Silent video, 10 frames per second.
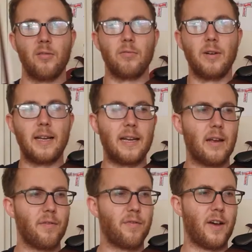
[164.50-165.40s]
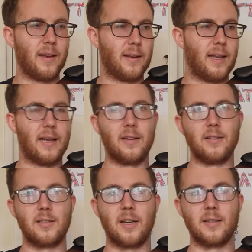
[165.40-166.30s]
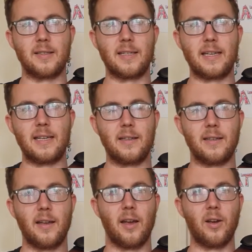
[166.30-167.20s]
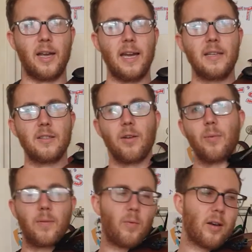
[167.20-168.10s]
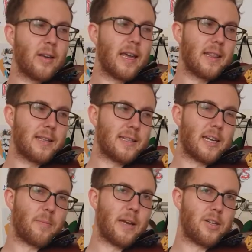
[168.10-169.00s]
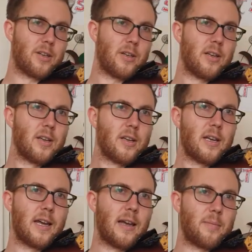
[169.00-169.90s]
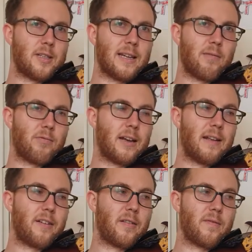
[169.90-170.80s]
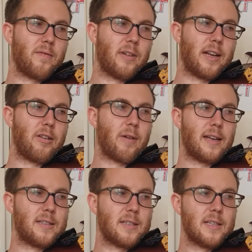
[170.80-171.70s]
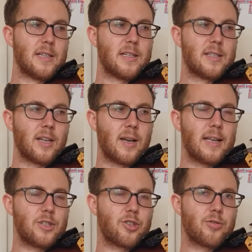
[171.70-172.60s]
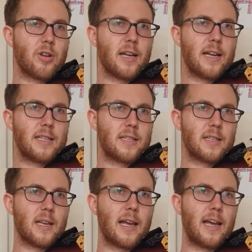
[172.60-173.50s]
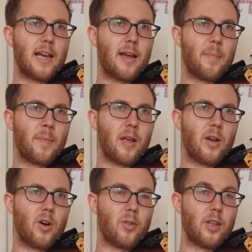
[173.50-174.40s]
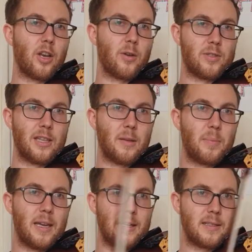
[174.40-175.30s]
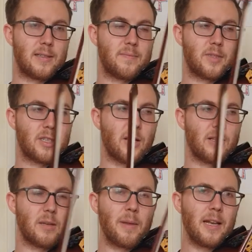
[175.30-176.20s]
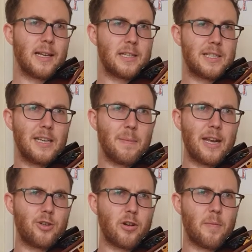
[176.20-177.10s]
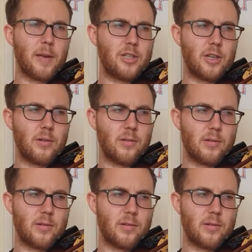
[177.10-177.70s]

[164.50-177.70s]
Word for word: really fun and dancey. Okay, so want to get this syncopation um, to sound really, really great. So let's try it um, on the notes in the piece. So it's a bit like a D major arpeggio.